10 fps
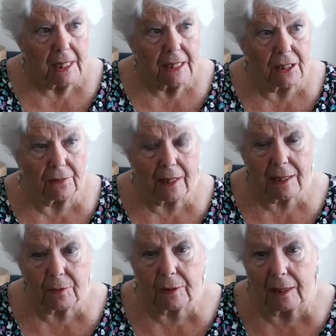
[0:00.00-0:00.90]
So
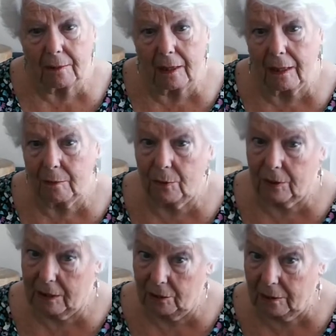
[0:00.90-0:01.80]
that's what I'm
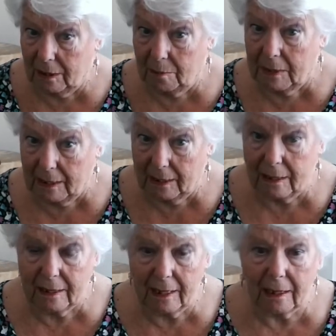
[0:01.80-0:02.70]
working on at the minute, and I
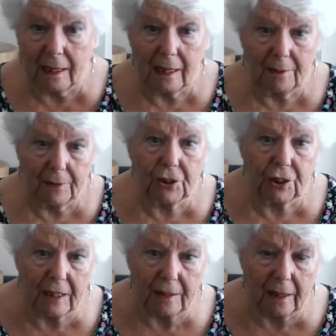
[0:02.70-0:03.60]
think I have
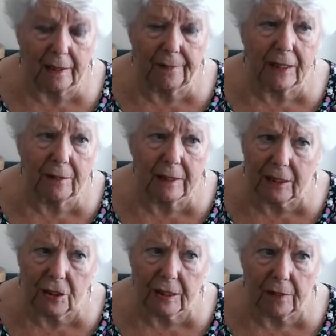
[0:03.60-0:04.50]
achieved. And I think you
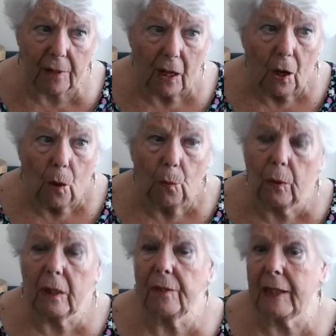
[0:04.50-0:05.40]
tell yourself,
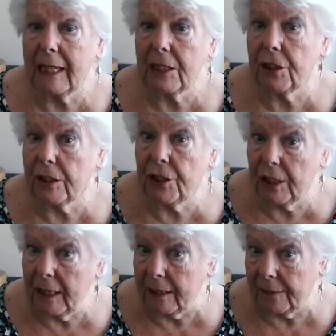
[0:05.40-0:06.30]
what have I actually
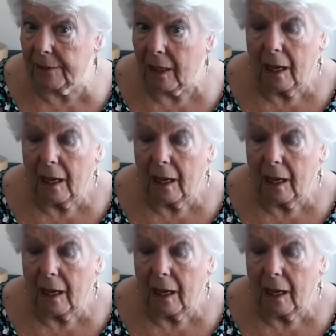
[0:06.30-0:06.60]
achieved?